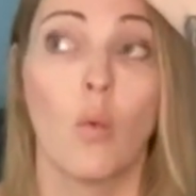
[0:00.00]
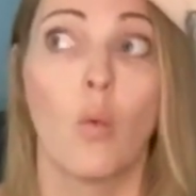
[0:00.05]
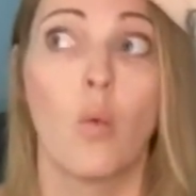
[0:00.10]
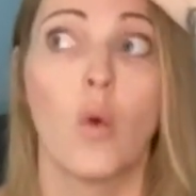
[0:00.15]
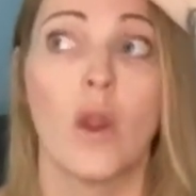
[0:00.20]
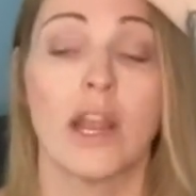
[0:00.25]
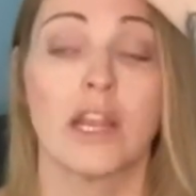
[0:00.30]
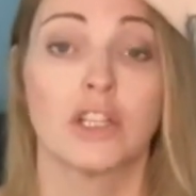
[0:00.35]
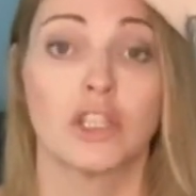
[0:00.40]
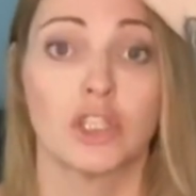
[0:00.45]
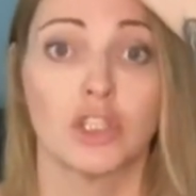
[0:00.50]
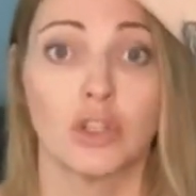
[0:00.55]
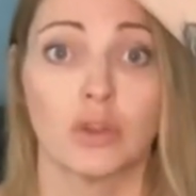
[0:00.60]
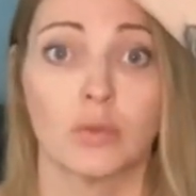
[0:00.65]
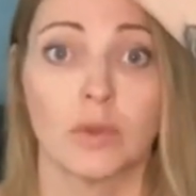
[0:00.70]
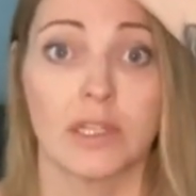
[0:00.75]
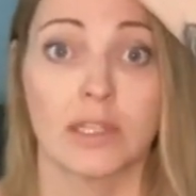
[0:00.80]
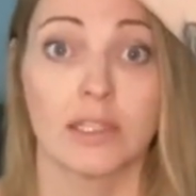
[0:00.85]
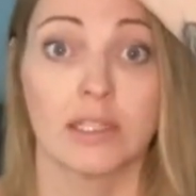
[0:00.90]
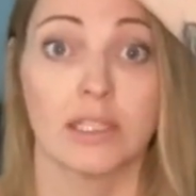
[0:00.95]
wish to
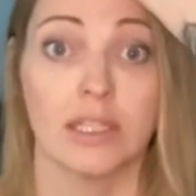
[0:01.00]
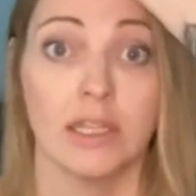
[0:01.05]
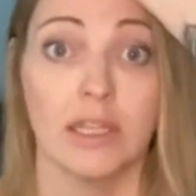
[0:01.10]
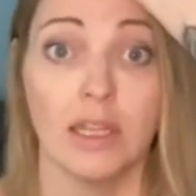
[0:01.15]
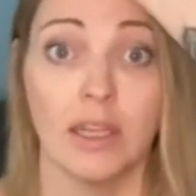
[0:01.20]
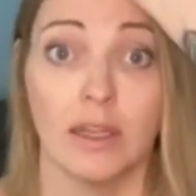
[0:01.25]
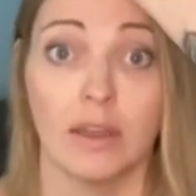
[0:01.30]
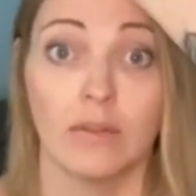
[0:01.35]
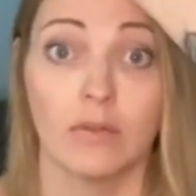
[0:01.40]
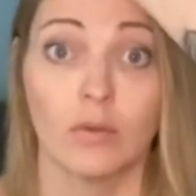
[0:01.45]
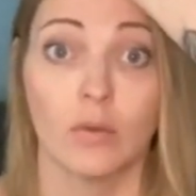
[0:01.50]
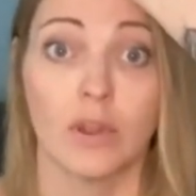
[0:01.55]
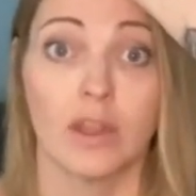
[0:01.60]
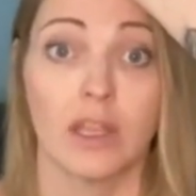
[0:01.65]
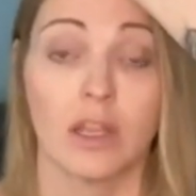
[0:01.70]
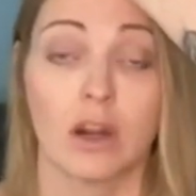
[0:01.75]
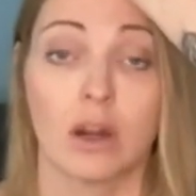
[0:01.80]
receive within